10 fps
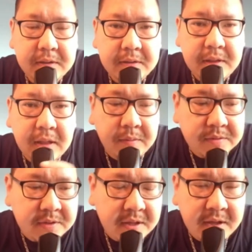that was
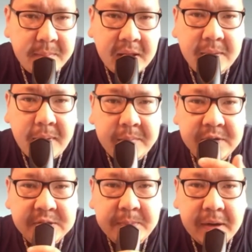the Metal
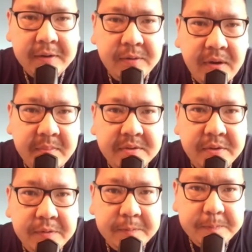Memories Part 2 episode,